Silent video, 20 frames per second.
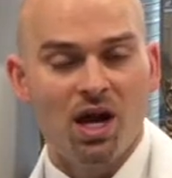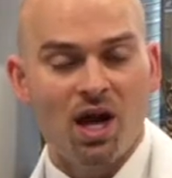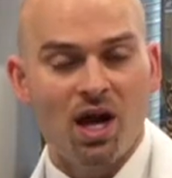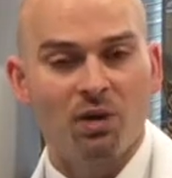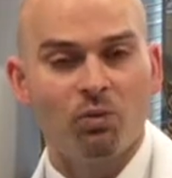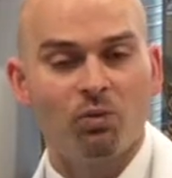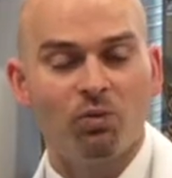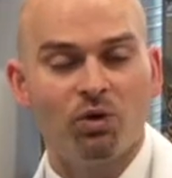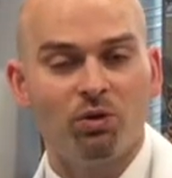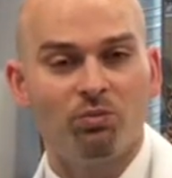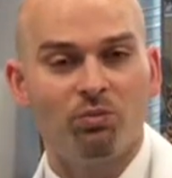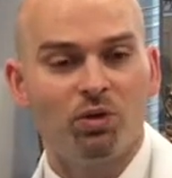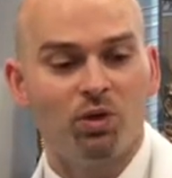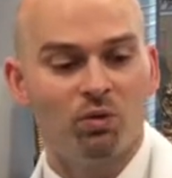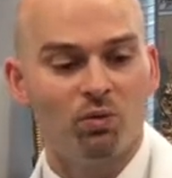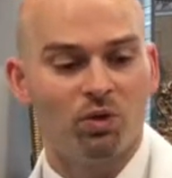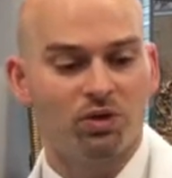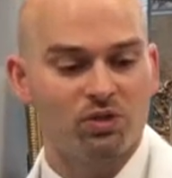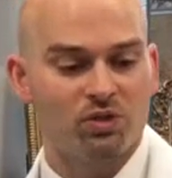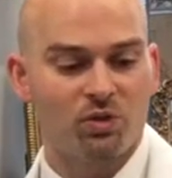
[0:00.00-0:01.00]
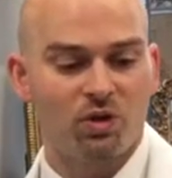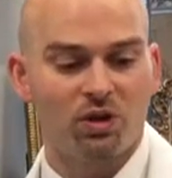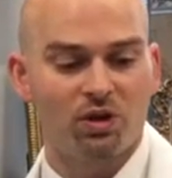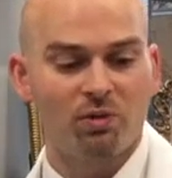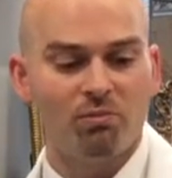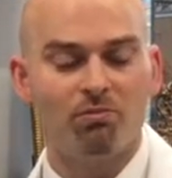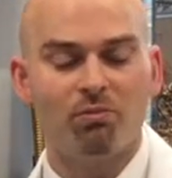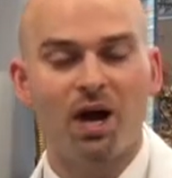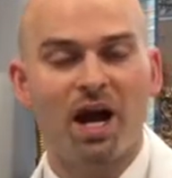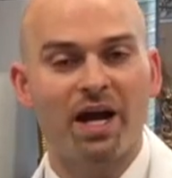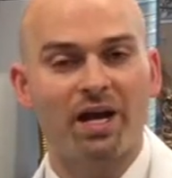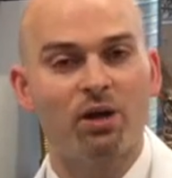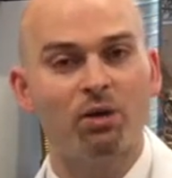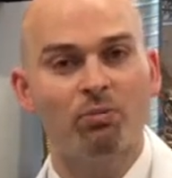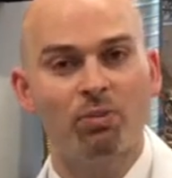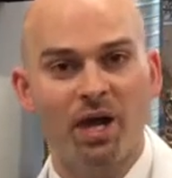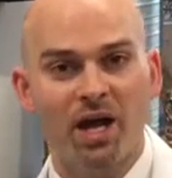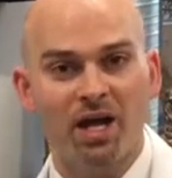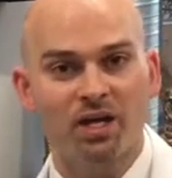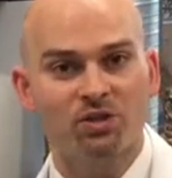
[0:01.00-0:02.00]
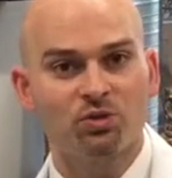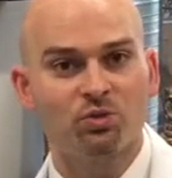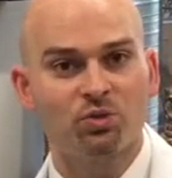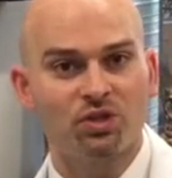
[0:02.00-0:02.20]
I will put what's called a bio patch,